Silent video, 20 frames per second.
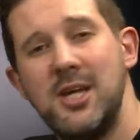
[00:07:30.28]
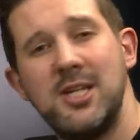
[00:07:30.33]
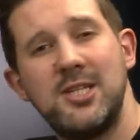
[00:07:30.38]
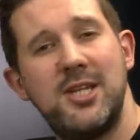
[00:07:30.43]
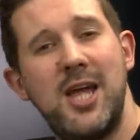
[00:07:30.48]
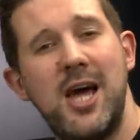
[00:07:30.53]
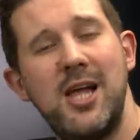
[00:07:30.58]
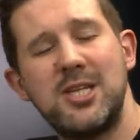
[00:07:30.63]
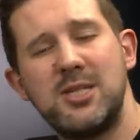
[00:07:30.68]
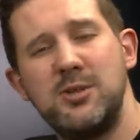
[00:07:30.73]

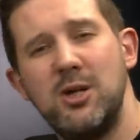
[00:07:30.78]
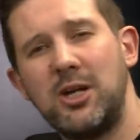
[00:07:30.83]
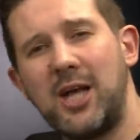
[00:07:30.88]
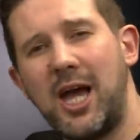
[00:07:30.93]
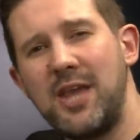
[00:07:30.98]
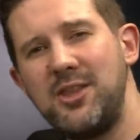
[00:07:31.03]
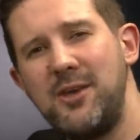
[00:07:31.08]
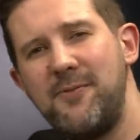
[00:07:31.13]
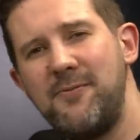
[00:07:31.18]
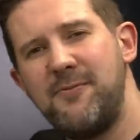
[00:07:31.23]
So now let's look
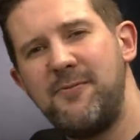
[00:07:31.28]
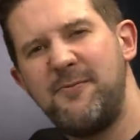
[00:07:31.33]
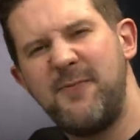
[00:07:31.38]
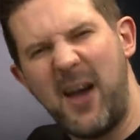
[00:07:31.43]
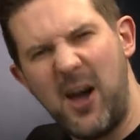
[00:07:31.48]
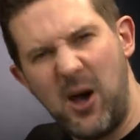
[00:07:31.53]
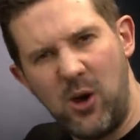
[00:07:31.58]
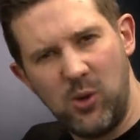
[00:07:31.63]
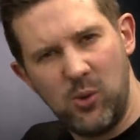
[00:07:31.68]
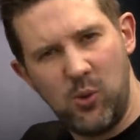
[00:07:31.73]
at the
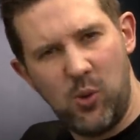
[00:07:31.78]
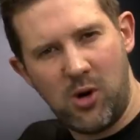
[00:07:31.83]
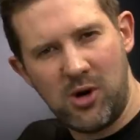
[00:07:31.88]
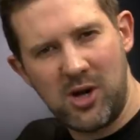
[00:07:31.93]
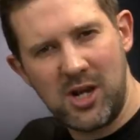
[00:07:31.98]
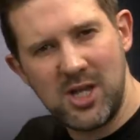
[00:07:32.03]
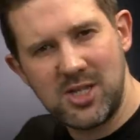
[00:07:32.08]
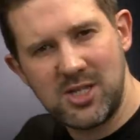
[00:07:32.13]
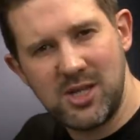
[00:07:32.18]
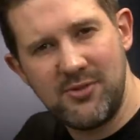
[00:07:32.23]
foul
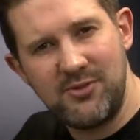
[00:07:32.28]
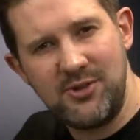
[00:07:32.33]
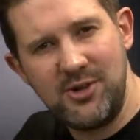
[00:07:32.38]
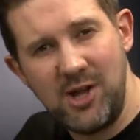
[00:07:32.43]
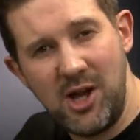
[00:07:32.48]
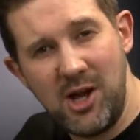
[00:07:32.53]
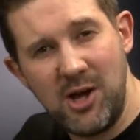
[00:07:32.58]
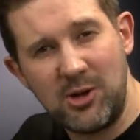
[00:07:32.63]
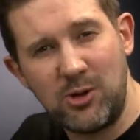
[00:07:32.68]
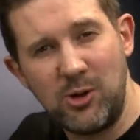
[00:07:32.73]
warriors of
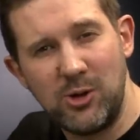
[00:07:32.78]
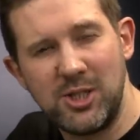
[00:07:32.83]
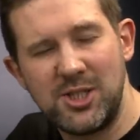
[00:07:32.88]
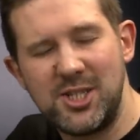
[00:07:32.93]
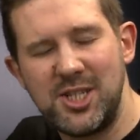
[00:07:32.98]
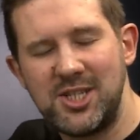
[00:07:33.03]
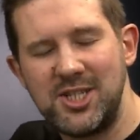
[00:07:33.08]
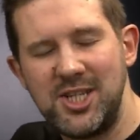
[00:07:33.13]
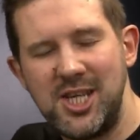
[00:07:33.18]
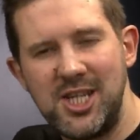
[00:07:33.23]
Nurgle, the
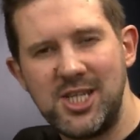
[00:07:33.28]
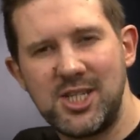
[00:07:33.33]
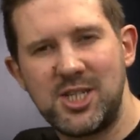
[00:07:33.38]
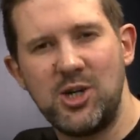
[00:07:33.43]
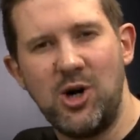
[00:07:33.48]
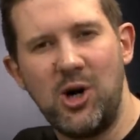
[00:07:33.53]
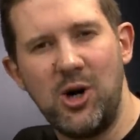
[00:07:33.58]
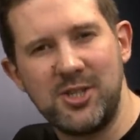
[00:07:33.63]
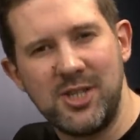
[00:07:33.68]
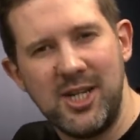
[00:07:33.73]
disease
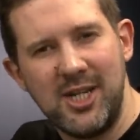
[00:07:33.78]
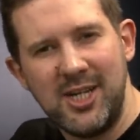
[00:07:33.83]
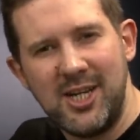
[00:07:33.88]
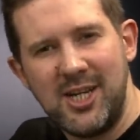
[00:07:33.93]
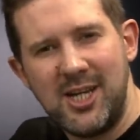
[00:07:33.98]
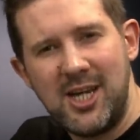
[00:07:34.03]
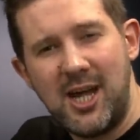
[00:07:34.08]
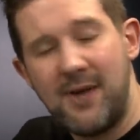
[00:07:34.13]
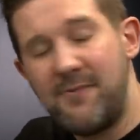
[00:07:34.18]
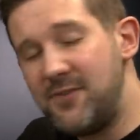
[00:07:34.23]
god.
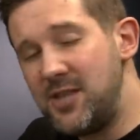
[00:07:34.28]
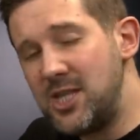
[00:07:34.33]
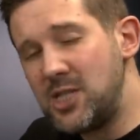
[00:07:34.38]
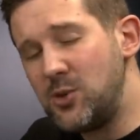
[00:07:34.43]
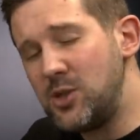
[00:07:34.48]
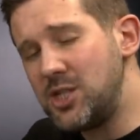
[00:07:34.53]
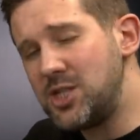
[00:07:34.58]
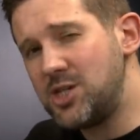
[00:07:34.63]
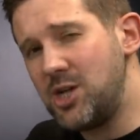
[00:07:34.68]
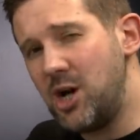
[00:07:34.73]
And for this,
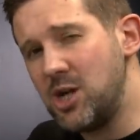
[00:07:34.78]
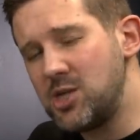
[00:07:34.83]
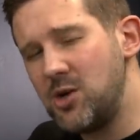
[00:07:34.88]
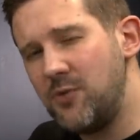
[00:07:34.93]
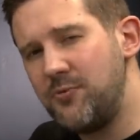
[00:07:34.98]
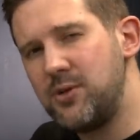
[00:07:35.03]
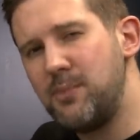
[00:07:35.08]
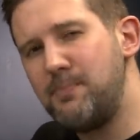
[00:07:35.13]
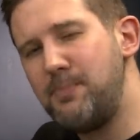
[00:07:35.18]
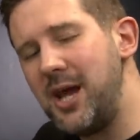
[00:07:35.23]
we're going to start
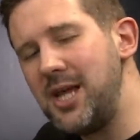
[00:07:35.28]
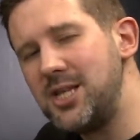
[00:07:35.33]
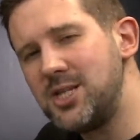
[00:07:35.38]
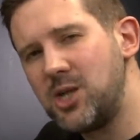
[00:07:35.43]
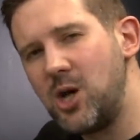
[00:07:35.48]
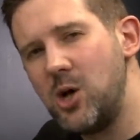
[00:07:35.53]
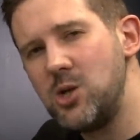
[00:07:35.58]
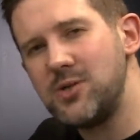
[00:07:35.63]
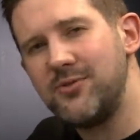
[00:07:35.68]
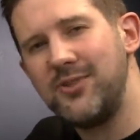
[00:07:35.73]
off with the base
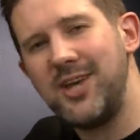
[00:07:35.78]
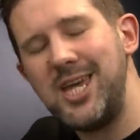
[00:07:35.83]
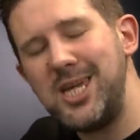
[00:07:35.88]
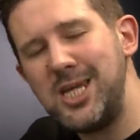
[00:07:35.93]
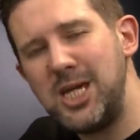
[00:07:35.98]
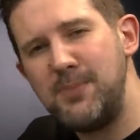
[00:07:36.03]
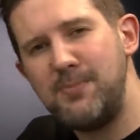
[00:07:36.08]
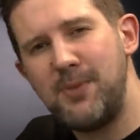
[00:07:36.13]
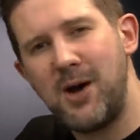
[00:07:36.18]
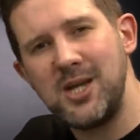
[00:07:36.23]
coat of
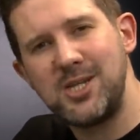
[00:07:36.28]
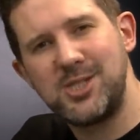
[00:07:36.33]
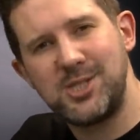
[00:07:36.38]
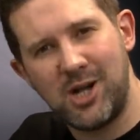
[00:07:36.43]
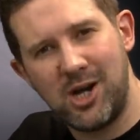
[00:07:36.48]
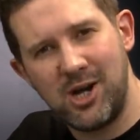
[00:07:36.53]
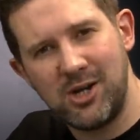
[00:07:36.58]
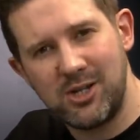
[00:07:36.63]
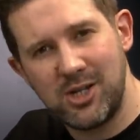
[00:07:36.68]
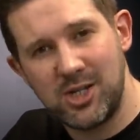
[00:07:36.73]
Incubi
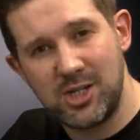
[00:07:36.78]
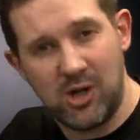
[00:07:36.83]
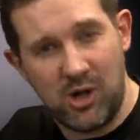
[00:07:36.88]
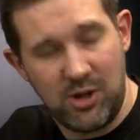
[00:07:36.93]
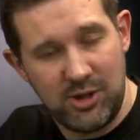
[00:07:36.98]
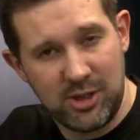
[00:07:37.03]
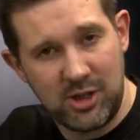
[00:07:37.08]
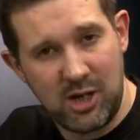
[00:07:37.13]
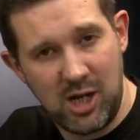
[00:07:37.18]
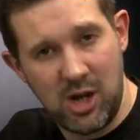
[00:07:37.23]
Darkness
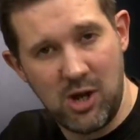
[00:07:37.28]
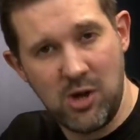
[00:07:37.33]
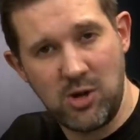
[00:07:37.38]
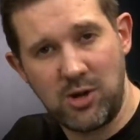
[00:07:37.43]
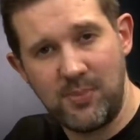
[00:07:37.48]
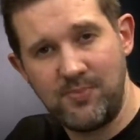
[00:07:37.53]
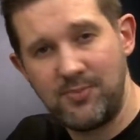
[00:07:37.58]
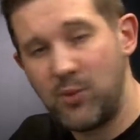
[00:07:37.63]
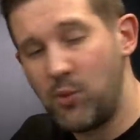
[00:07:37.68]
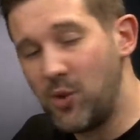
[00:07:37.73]
on the
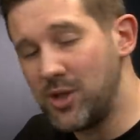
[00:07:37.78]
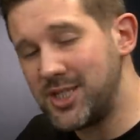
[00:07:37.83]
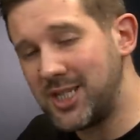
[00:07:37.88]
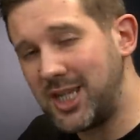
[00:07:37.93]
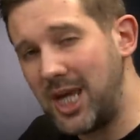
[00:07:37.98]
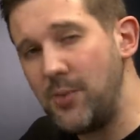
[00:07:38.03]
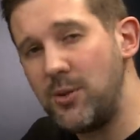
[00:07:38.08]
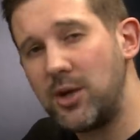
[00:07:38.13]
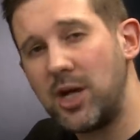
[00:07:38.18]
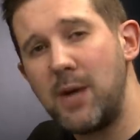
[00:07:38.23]
cloak. Once
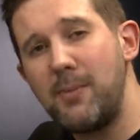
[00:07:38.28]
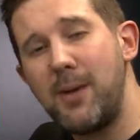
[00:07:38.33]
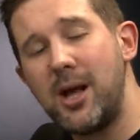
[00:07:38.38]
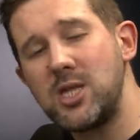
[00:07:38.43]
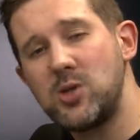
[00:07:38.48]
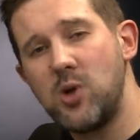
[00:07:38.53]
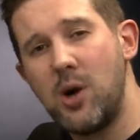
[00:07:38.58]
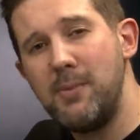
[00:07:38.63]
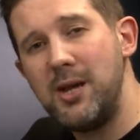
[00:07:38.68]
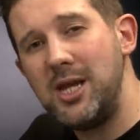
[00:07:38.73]
again, we're going
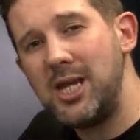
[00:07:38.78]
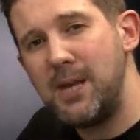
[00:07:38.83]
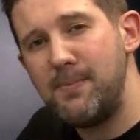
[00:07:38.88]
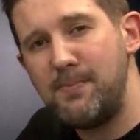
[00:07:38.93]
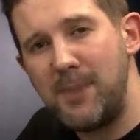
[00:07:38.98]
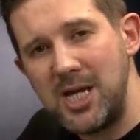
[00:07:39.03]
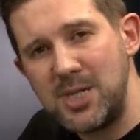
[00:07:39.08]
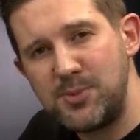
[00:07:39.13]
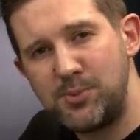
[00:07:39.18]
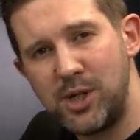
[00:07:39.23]
back to our medium
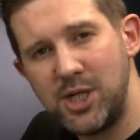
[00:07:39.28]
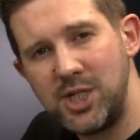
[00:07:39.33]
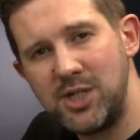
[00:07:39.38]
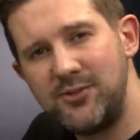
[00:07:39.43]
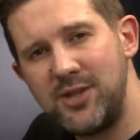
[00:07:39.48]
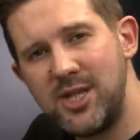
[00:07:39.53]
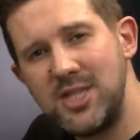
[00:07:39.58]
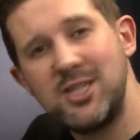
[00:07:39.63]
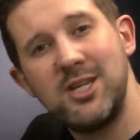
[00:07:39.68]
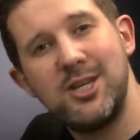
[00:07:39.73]
base brush
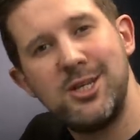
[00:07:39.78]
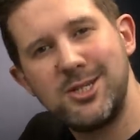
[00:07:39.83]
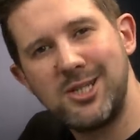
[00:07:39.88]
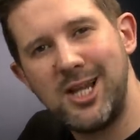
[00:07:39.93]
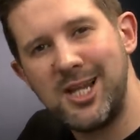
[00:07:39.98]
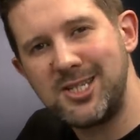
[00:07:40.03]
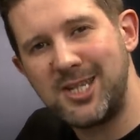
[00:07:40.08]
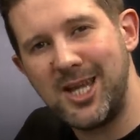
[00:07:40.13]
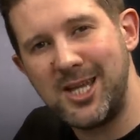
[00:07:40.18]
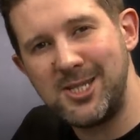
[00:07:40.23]
for this, so
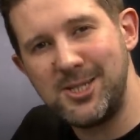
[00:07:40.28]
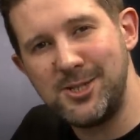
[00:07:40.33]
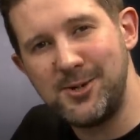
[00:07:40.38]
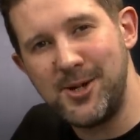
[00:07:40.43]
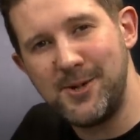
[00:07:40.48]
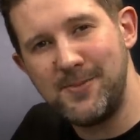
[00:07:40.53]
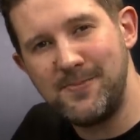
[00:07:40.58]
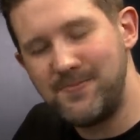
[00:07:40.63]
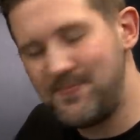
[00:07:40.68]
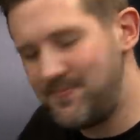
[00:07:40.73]
let's get to
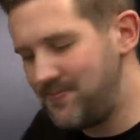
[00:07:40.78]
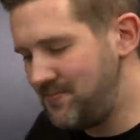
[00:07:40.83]
it.